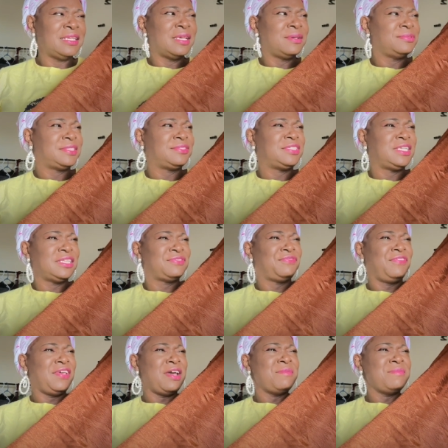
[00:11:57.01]
that was just
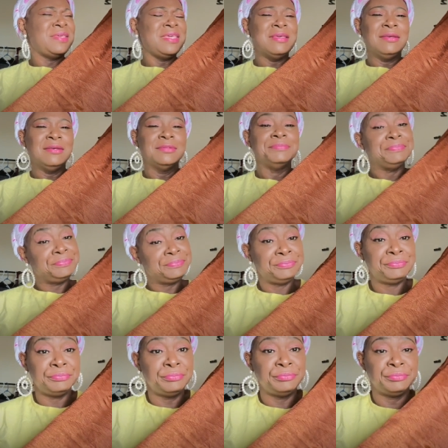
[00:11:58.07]
filming? Mm-hmm.